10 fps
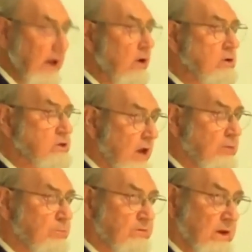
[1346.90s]
urge
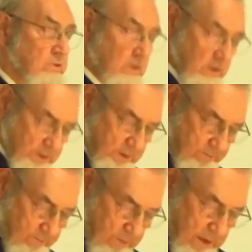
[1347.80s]
health professionals
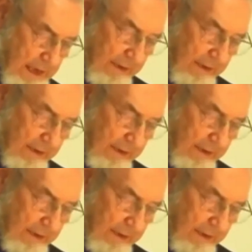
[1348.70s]
and